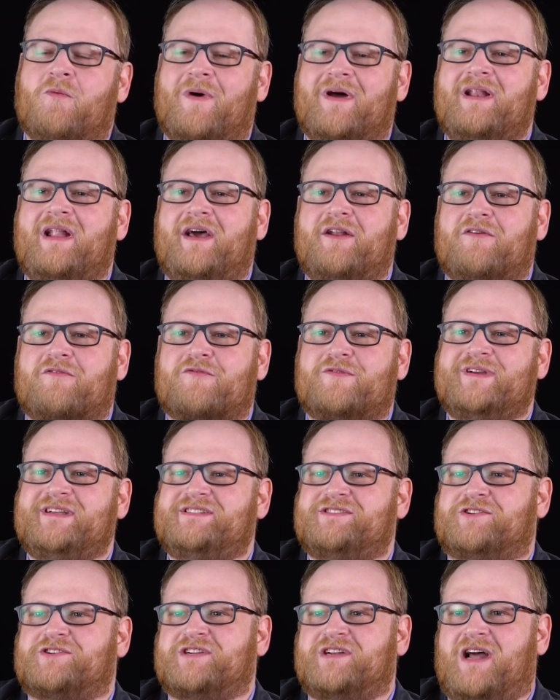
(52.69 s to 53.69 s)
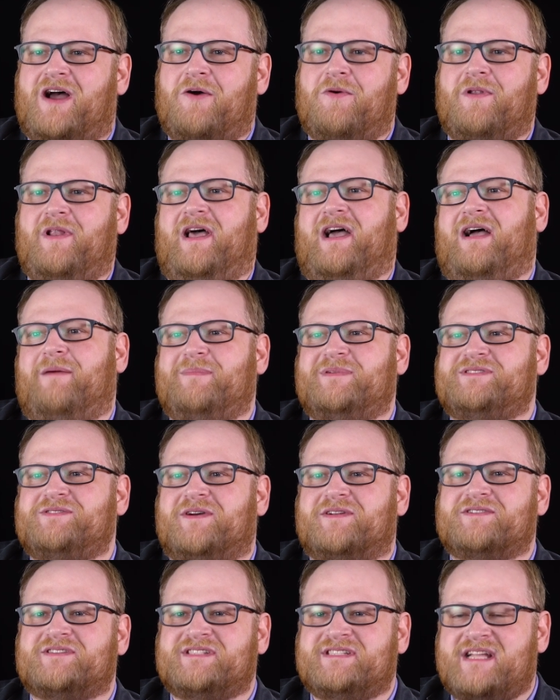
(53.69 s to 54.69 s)
One line of research in our lab is to
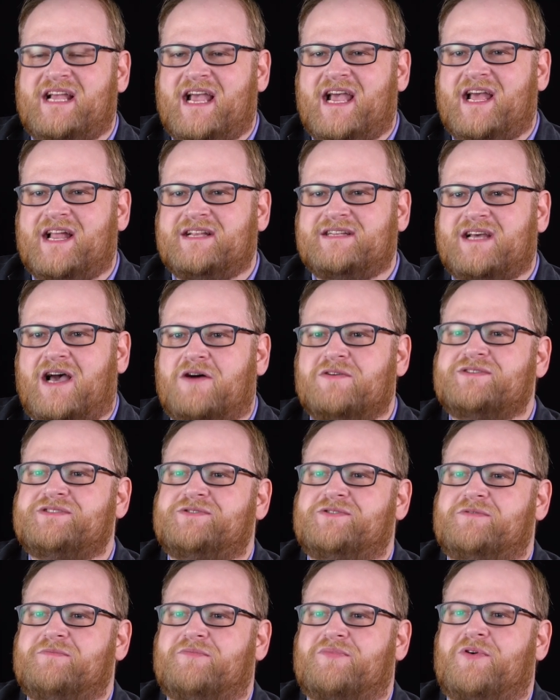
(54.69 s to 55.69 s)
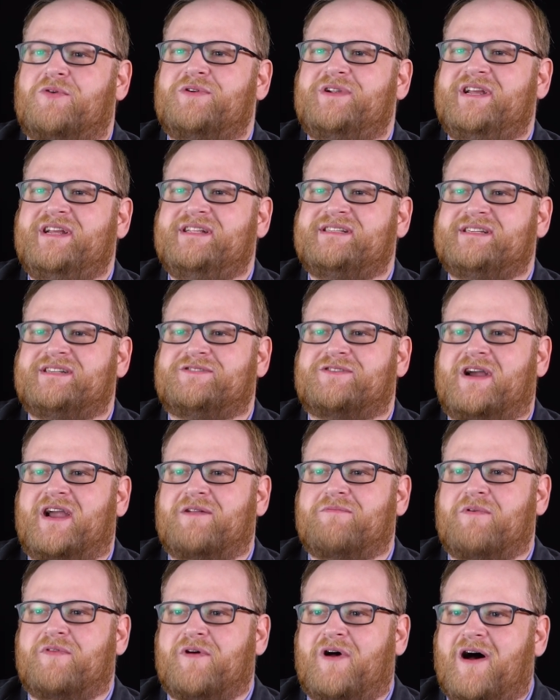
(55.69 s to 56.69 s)
understand how certain proteins
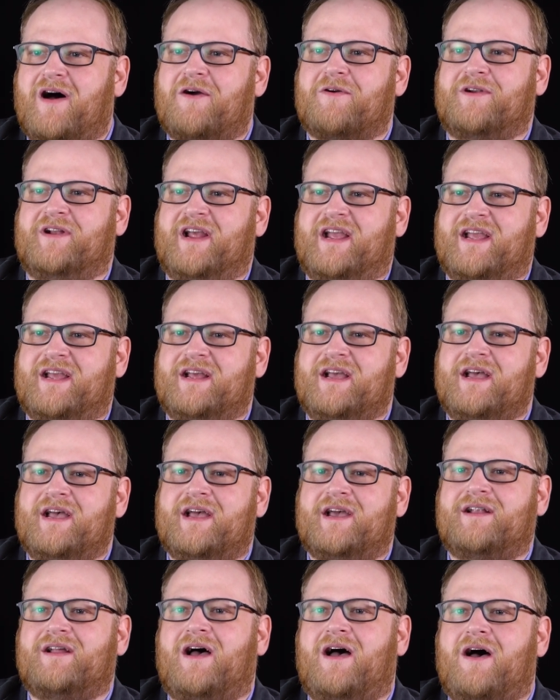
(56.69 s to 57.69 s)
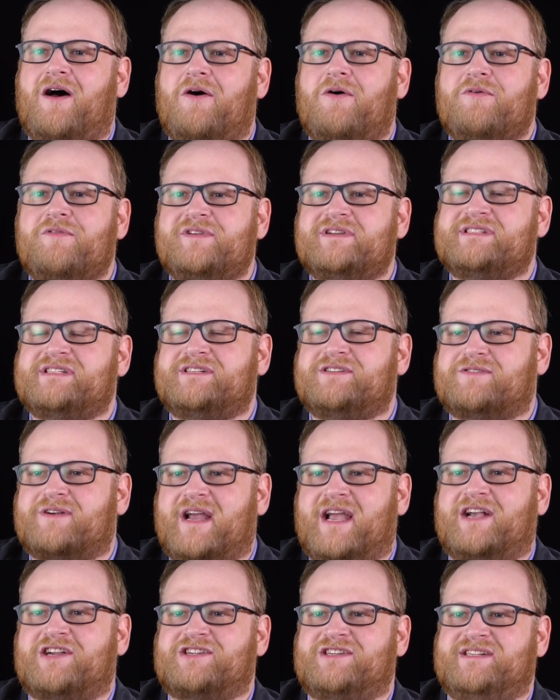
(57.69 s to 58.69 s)
interact with RNA and how this
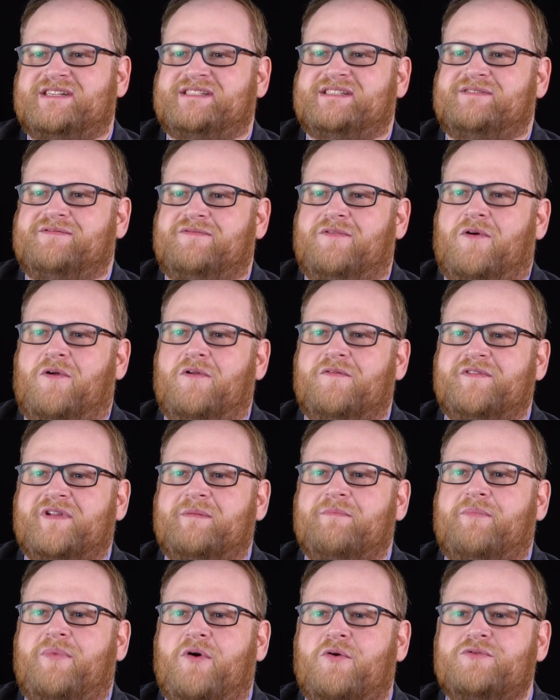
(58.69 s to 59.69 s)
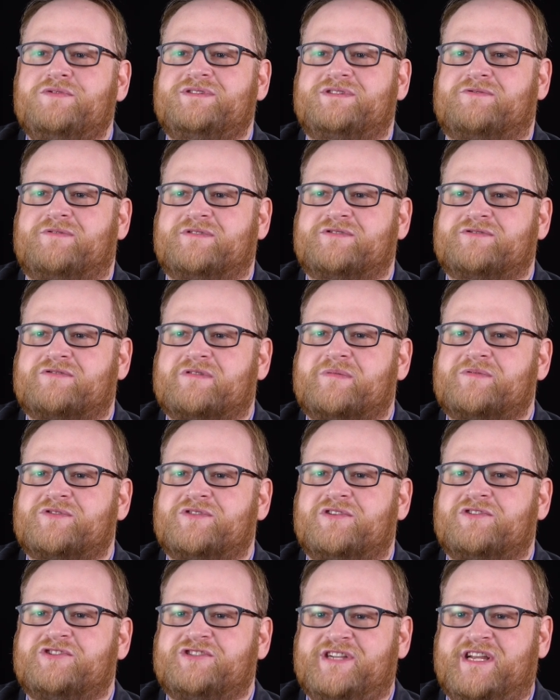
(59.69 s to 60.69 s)
interaction is involved in
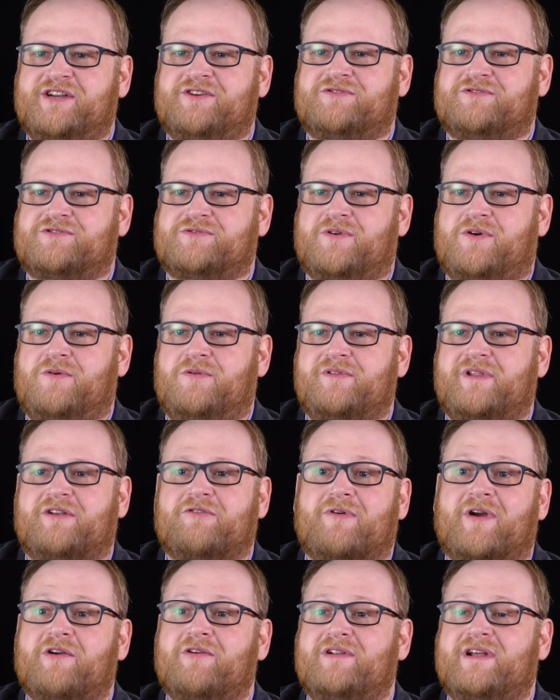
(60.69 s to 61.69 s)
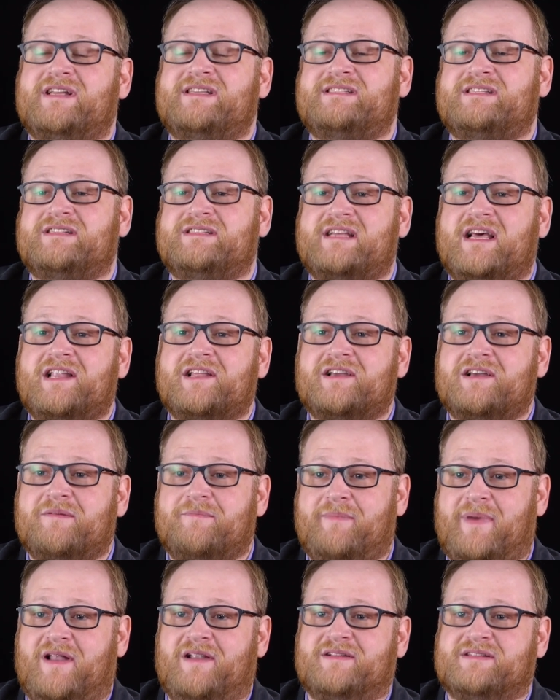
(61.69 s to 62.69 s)
post-transcriptional gene control that regulates the
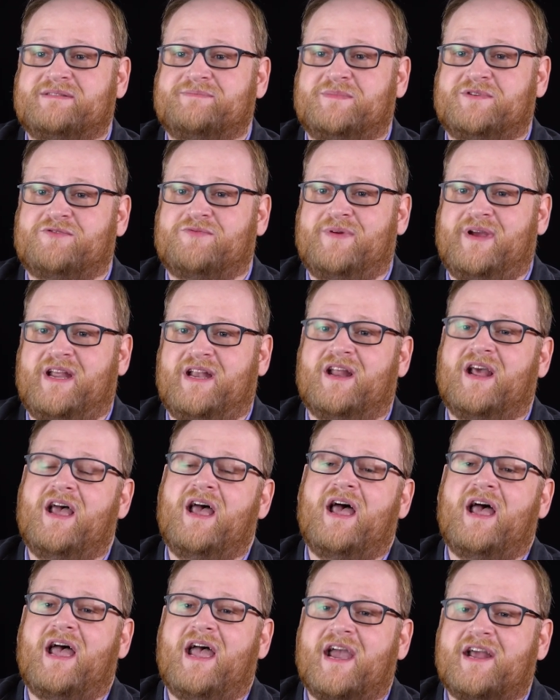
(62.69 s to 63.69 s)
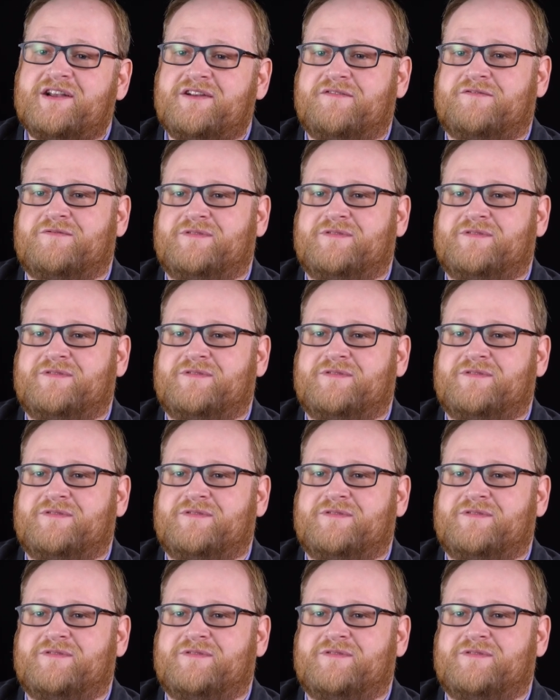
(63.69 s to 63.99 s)
delicate balance between active